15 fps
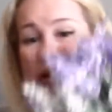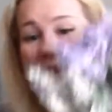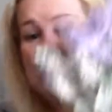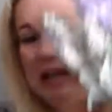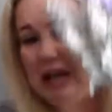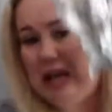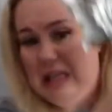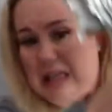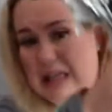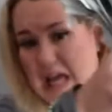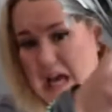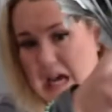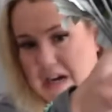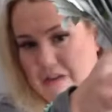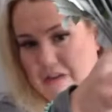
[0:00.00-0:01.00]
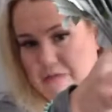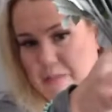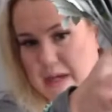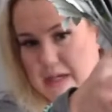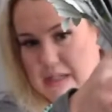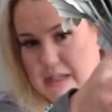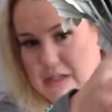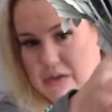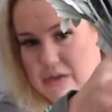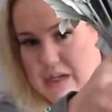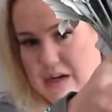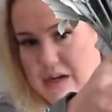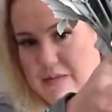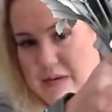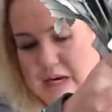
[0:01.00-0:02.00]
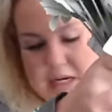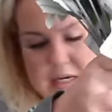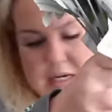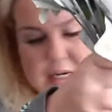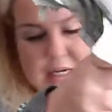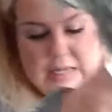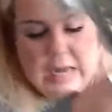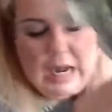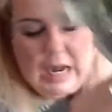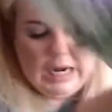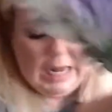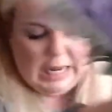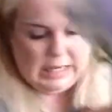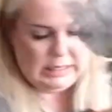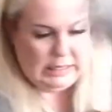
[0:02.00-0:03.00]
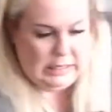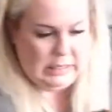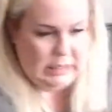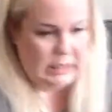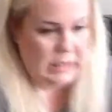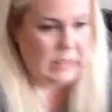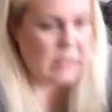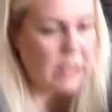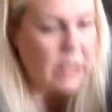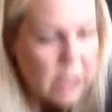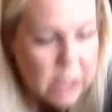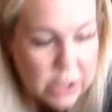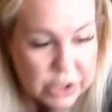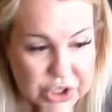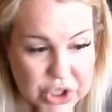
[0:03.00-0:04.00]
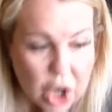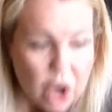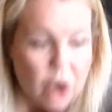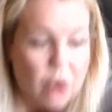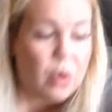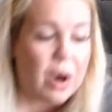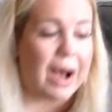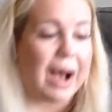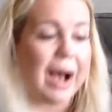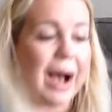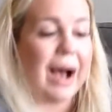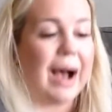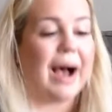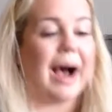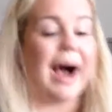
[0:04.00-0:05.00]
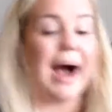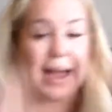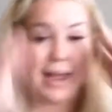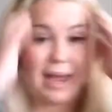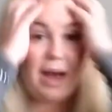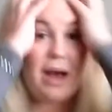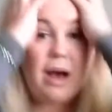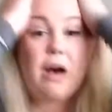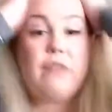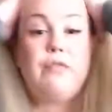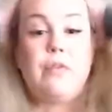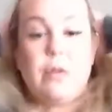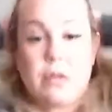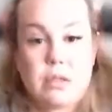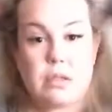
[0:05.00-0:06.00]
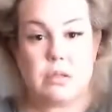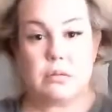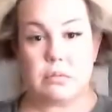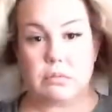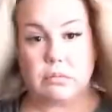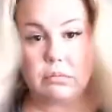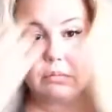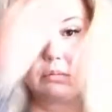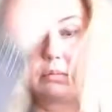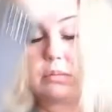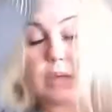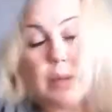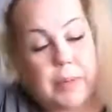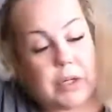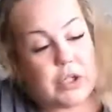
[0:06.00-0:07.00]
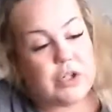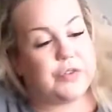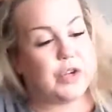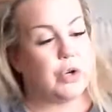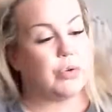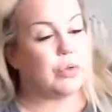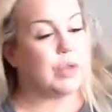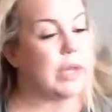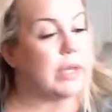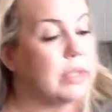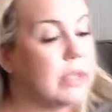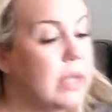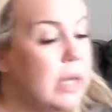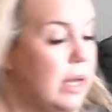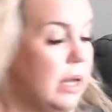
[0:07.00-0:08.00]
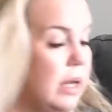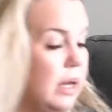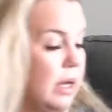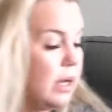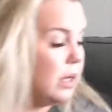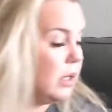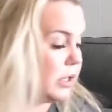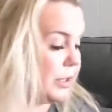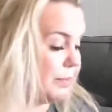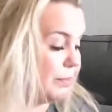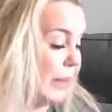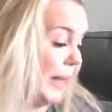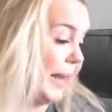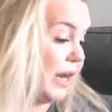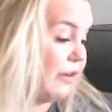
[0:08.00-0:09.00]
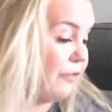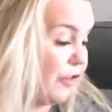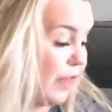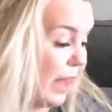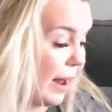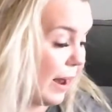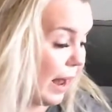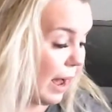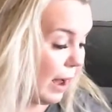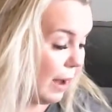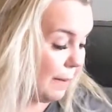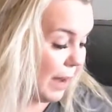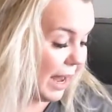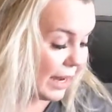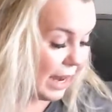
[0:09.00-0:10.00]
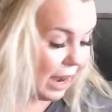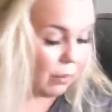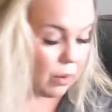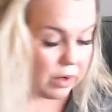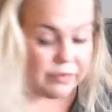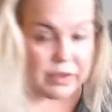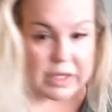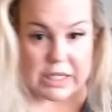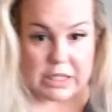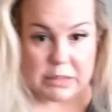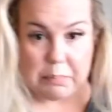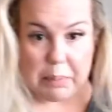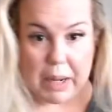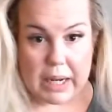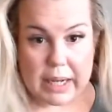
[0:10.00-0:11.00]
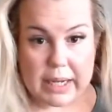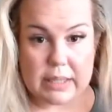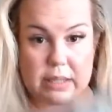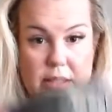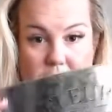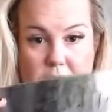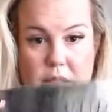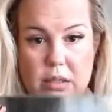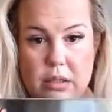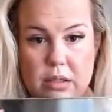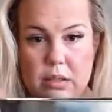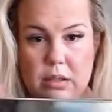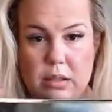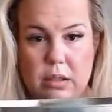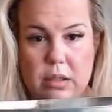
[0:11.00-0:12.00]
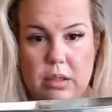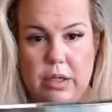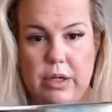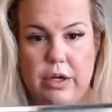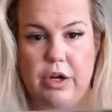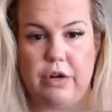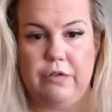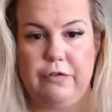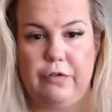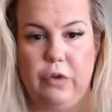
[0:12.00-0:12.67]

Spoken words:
like a lot of picks. You see how many I got? A lot. So I have a bunch of cute things to plan for that. I got one of these buckets, the